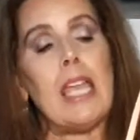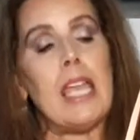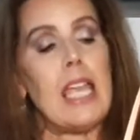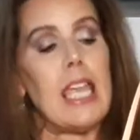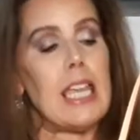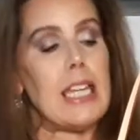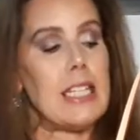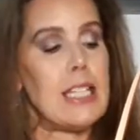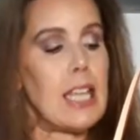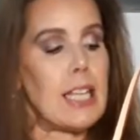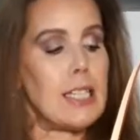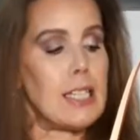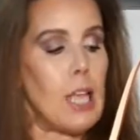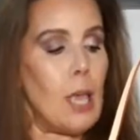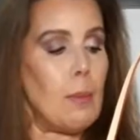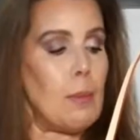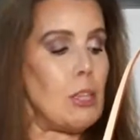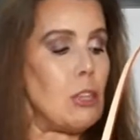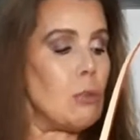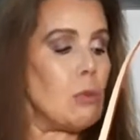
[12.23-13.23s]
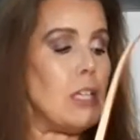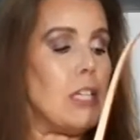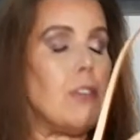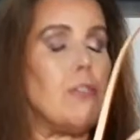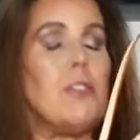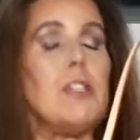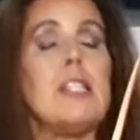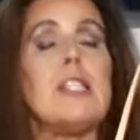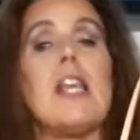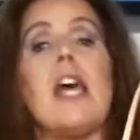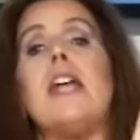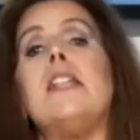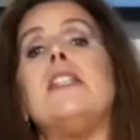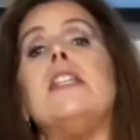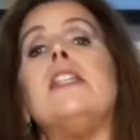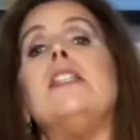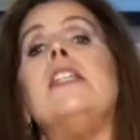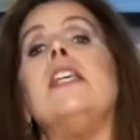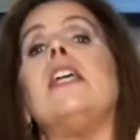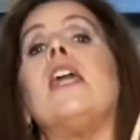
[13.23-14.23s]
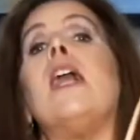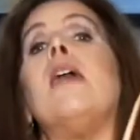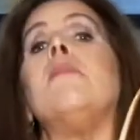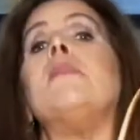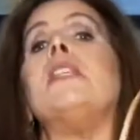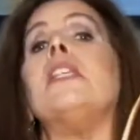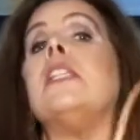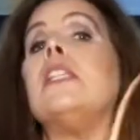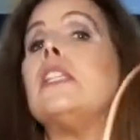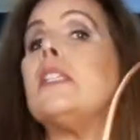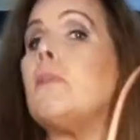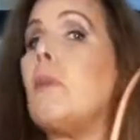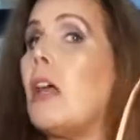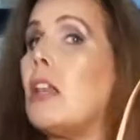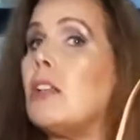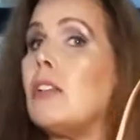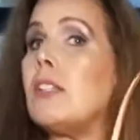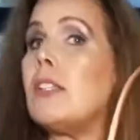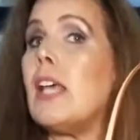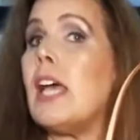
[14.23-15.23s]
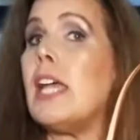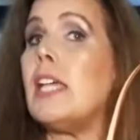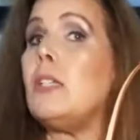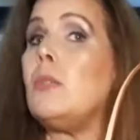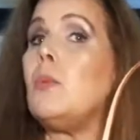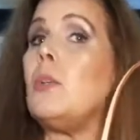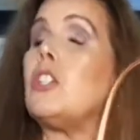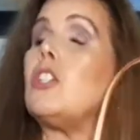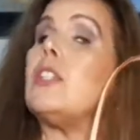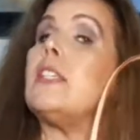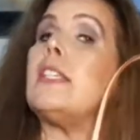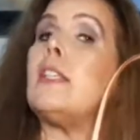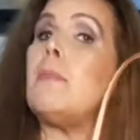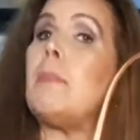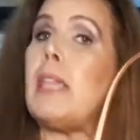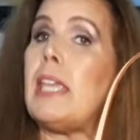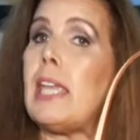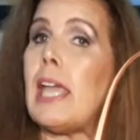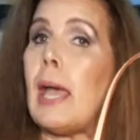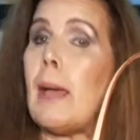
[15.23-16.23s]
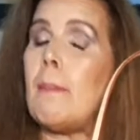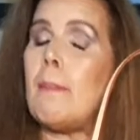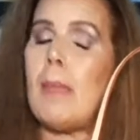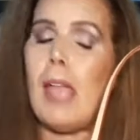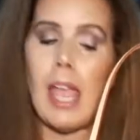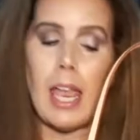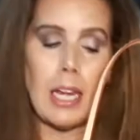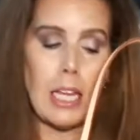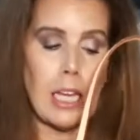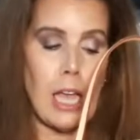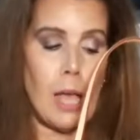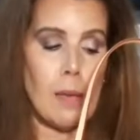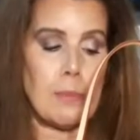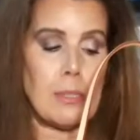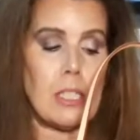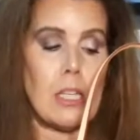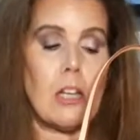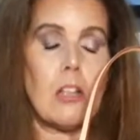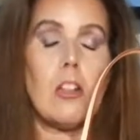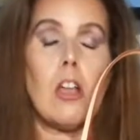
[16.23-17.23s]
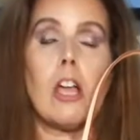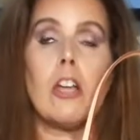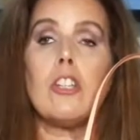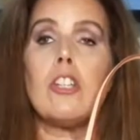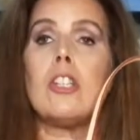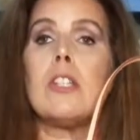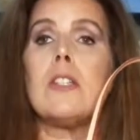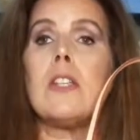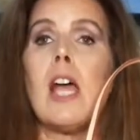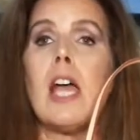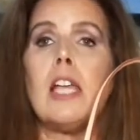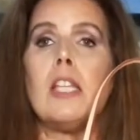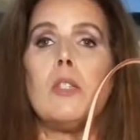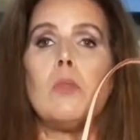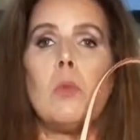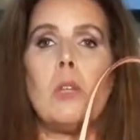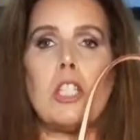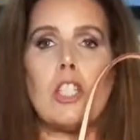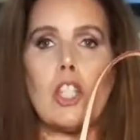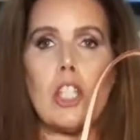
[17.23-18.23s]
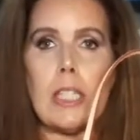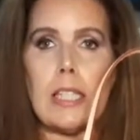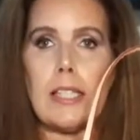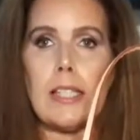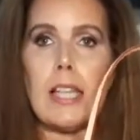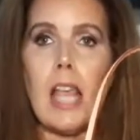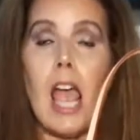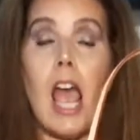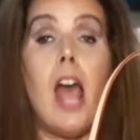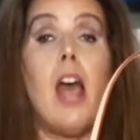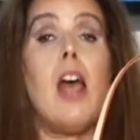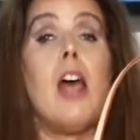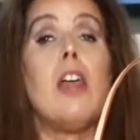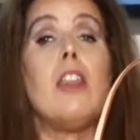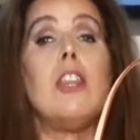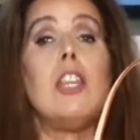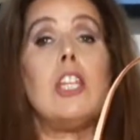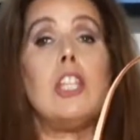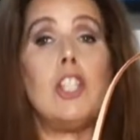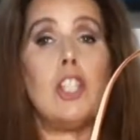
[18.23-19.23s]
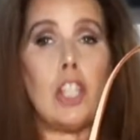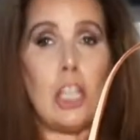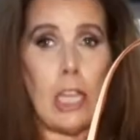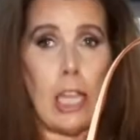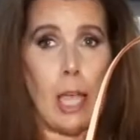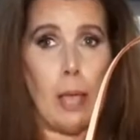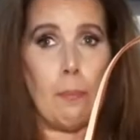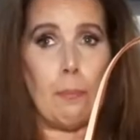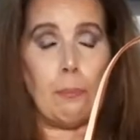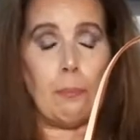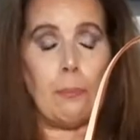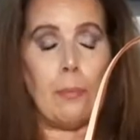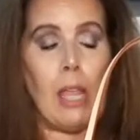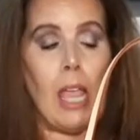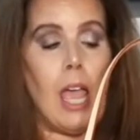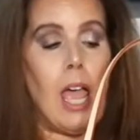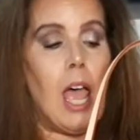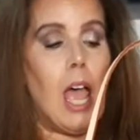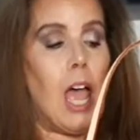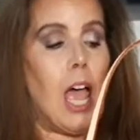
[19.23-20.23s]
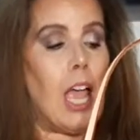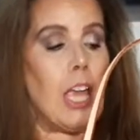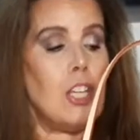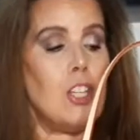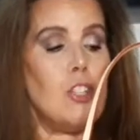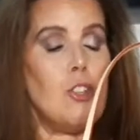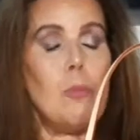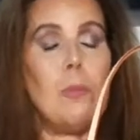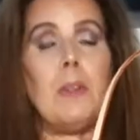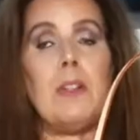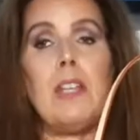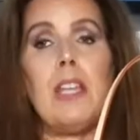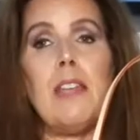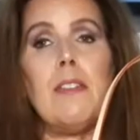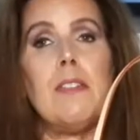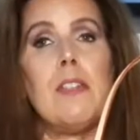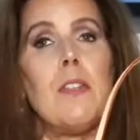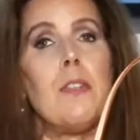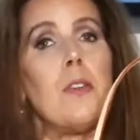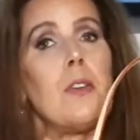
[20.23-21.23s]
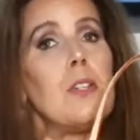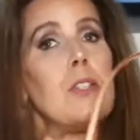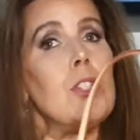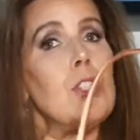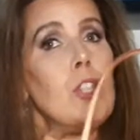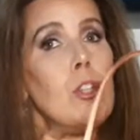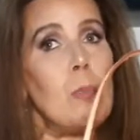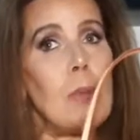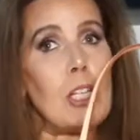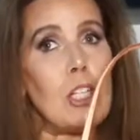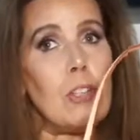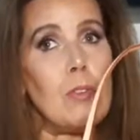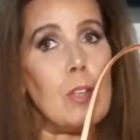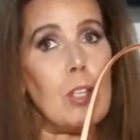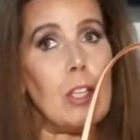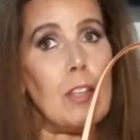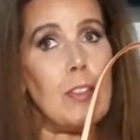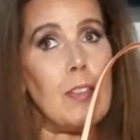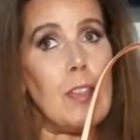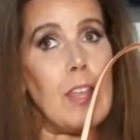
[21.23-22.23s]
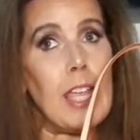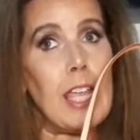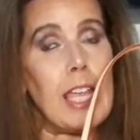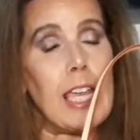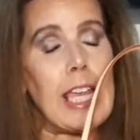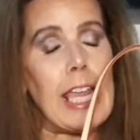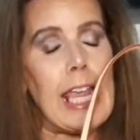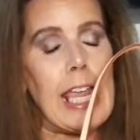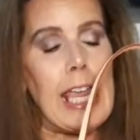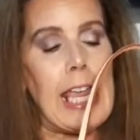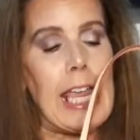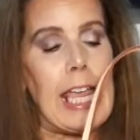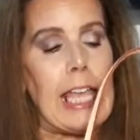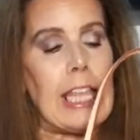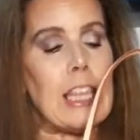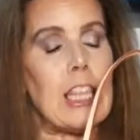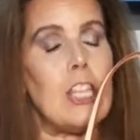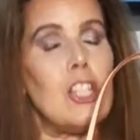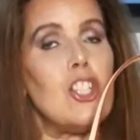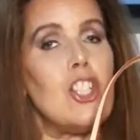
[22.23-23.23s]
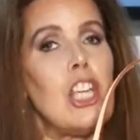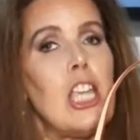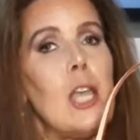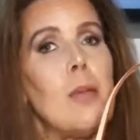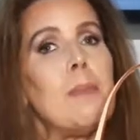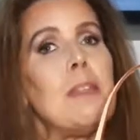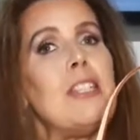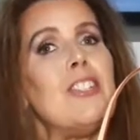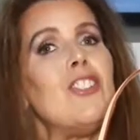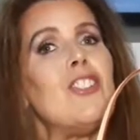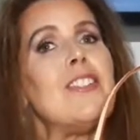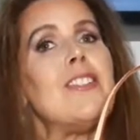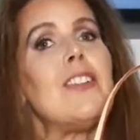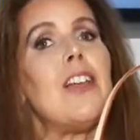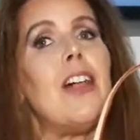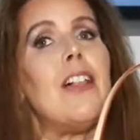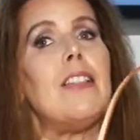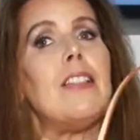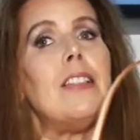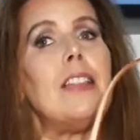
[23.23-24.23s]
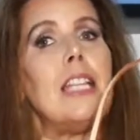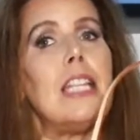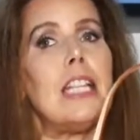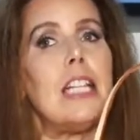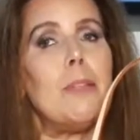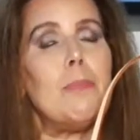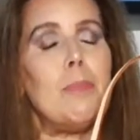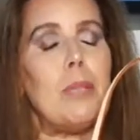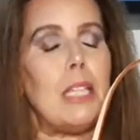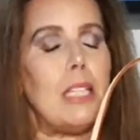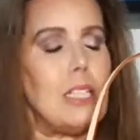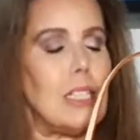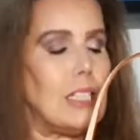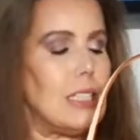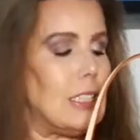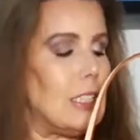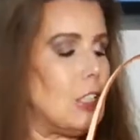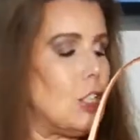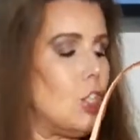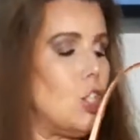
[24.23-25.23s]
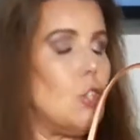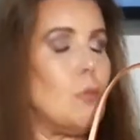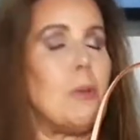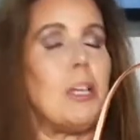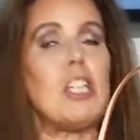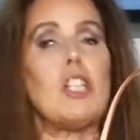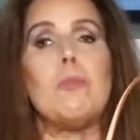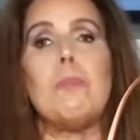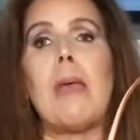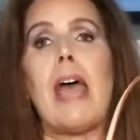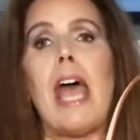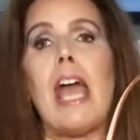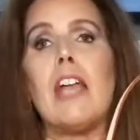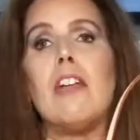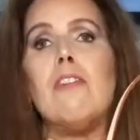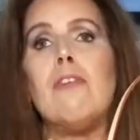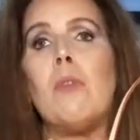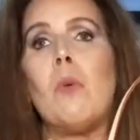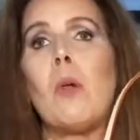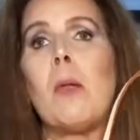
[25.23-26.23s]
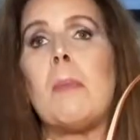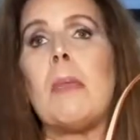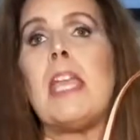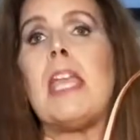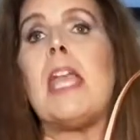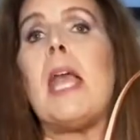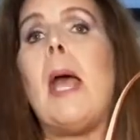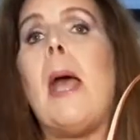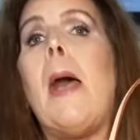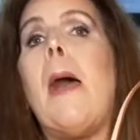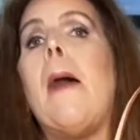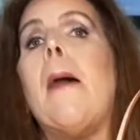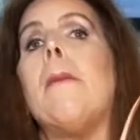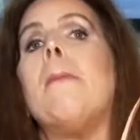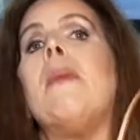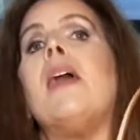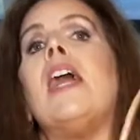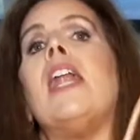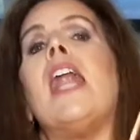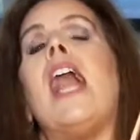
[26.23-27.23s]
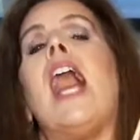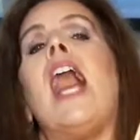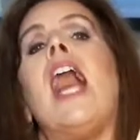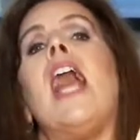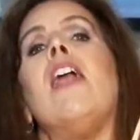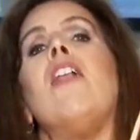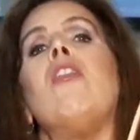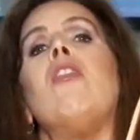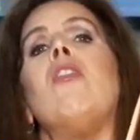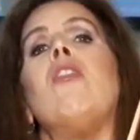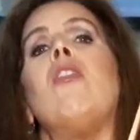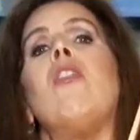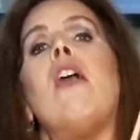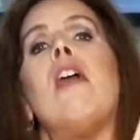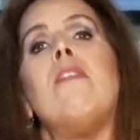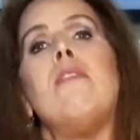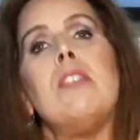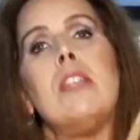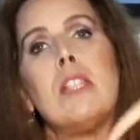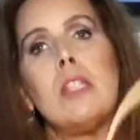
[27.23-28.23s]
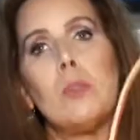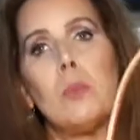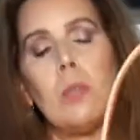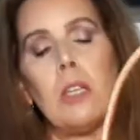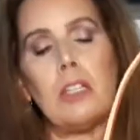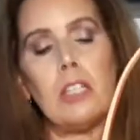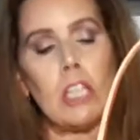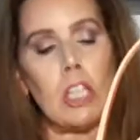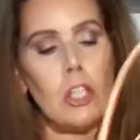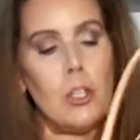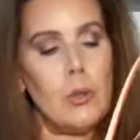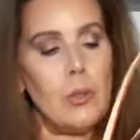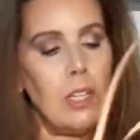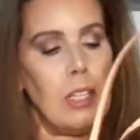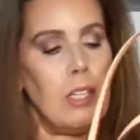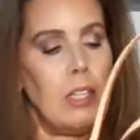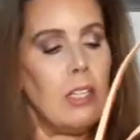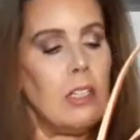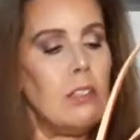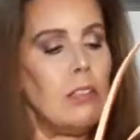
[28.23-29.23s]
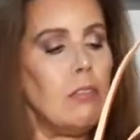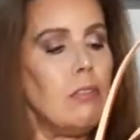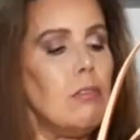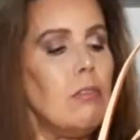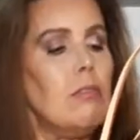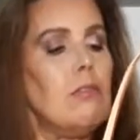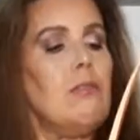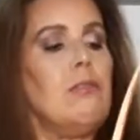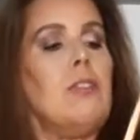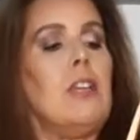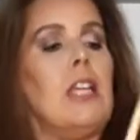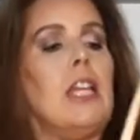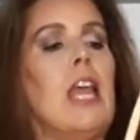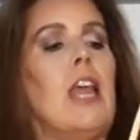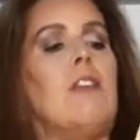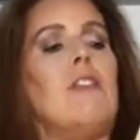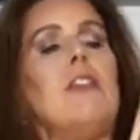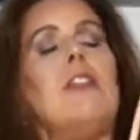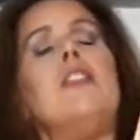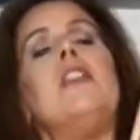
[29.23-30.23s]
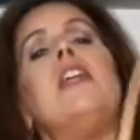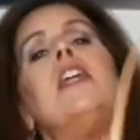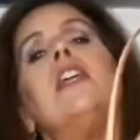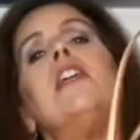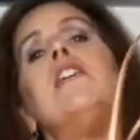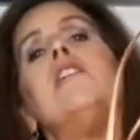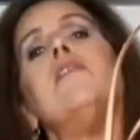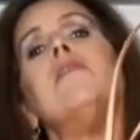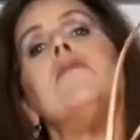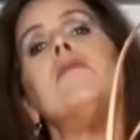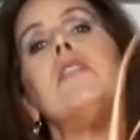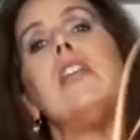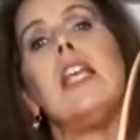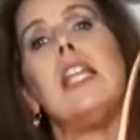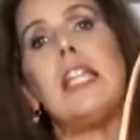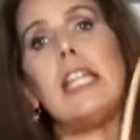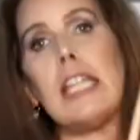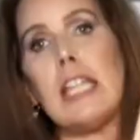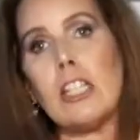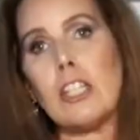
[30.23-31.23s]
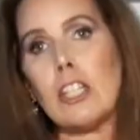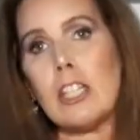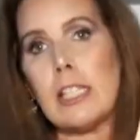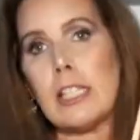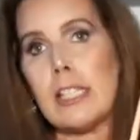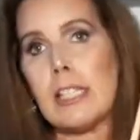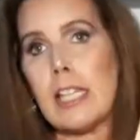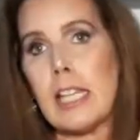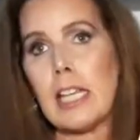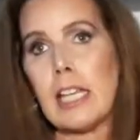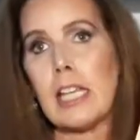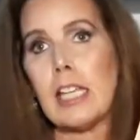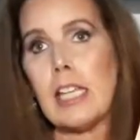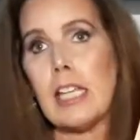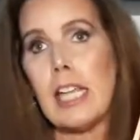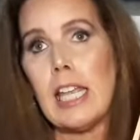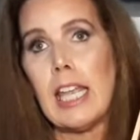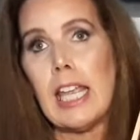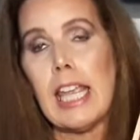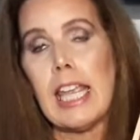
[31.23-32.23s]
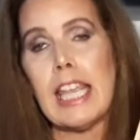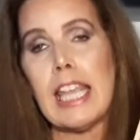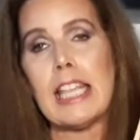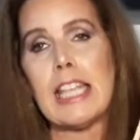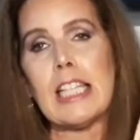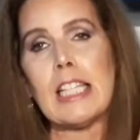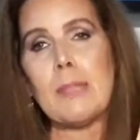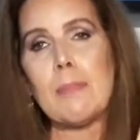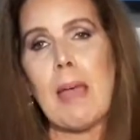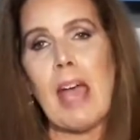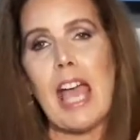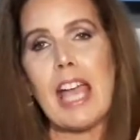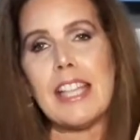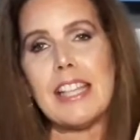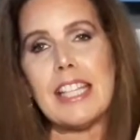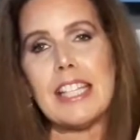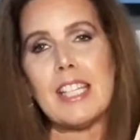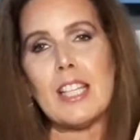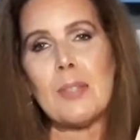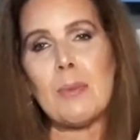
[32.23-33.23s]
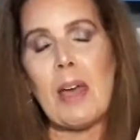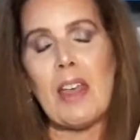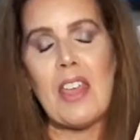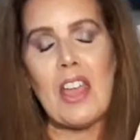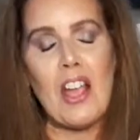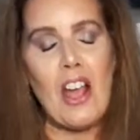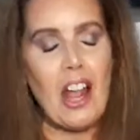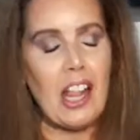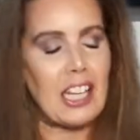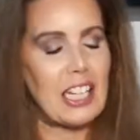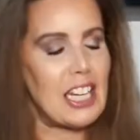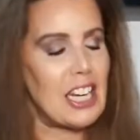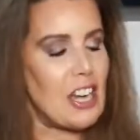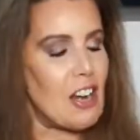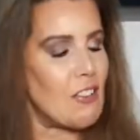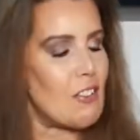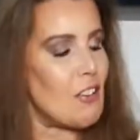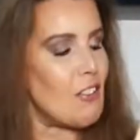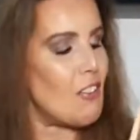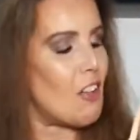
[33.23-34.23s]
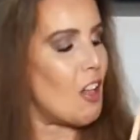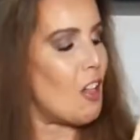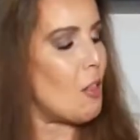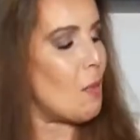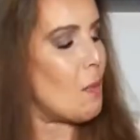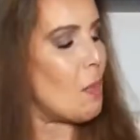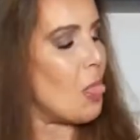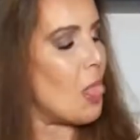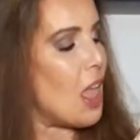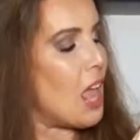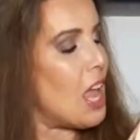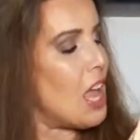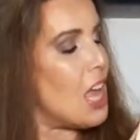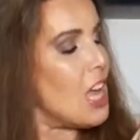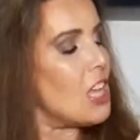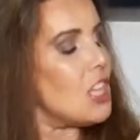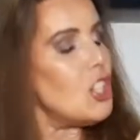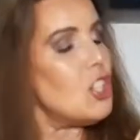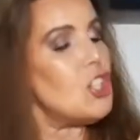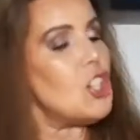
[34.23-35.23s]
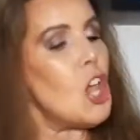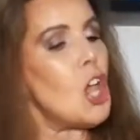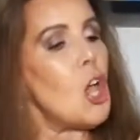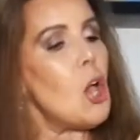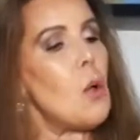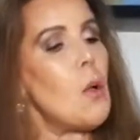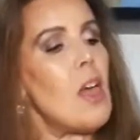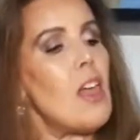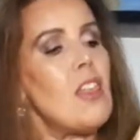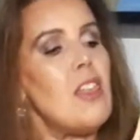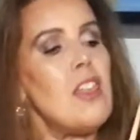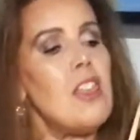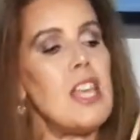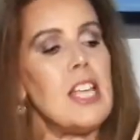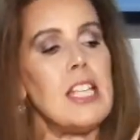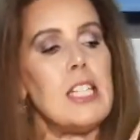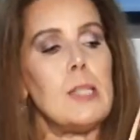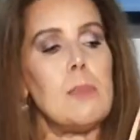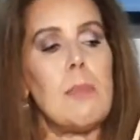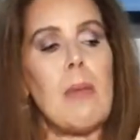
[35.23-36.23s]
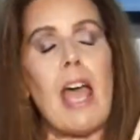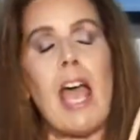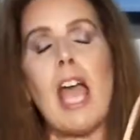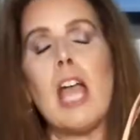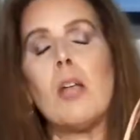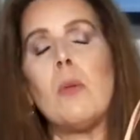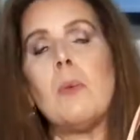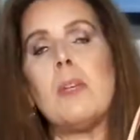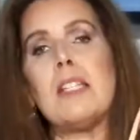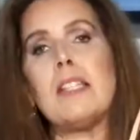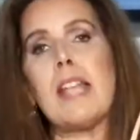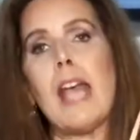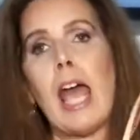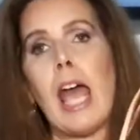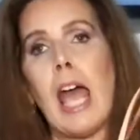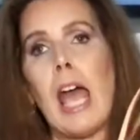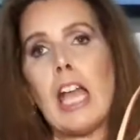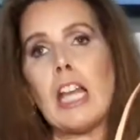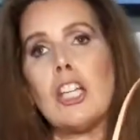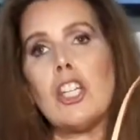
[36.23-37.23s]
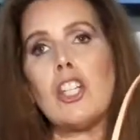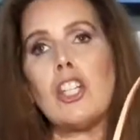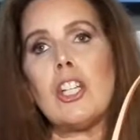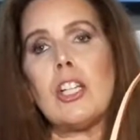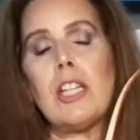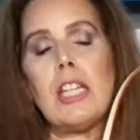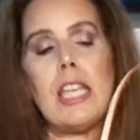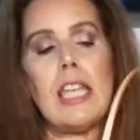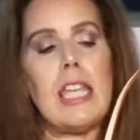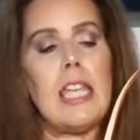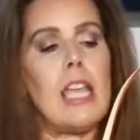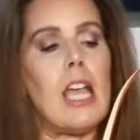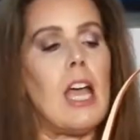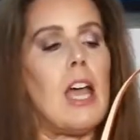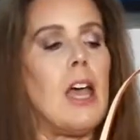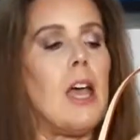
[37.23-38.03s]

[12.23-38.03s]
It does come in 3 different sizes. It comes in a smaller size, which is the PM, and it comes in a larger size, which is the GM. I do believe that there is too much of a good thing, and the GM is just a little bit too much bag for me. But I love this one. You can fit everything in the kitchen sink in this bag. This is why they call it a Neverfull. So this bag was actually,